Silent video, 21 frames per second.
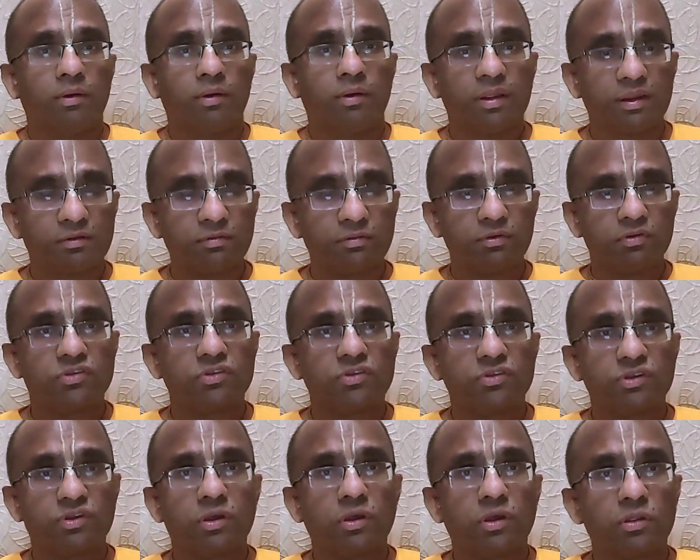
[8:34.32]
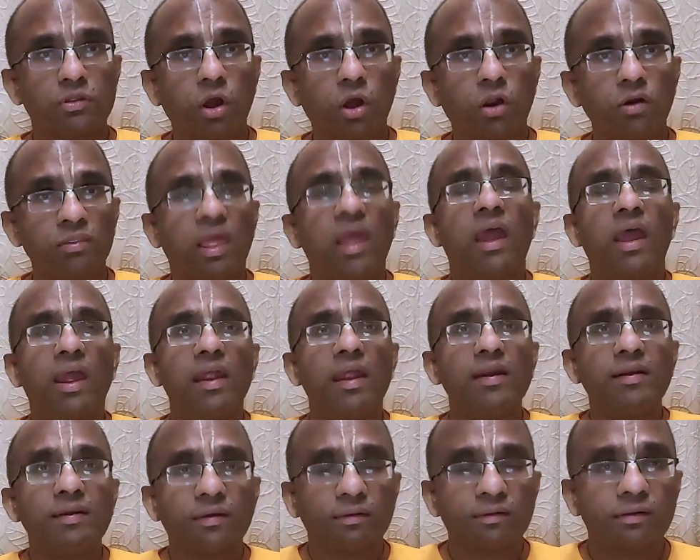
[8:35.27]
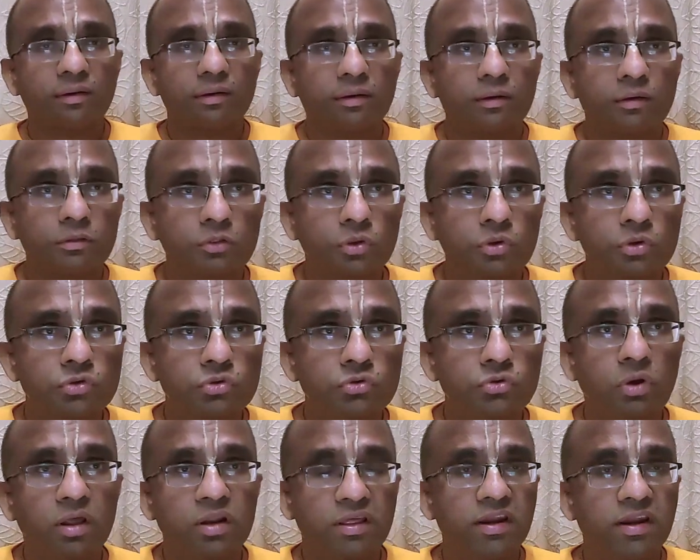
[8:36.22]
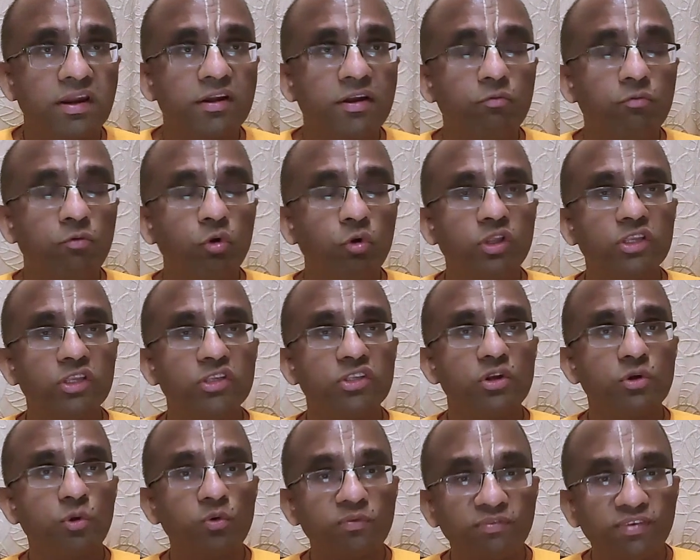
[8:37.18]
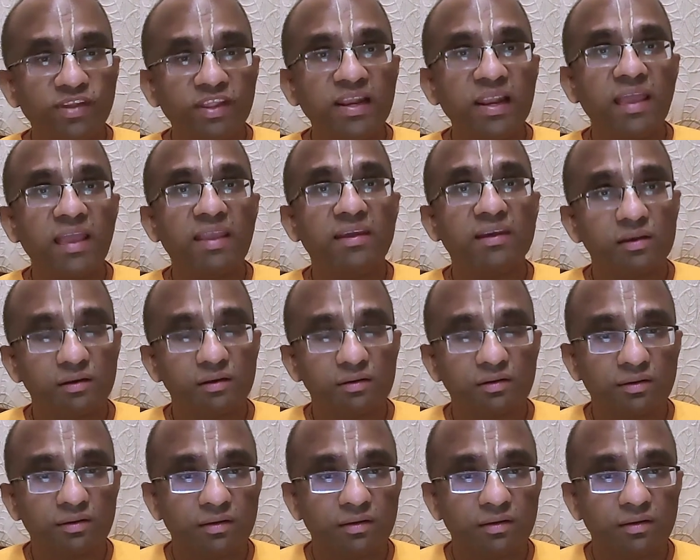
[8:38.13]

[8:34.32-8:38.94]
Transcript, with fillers: it was not that those who are great devotees they don't feel anger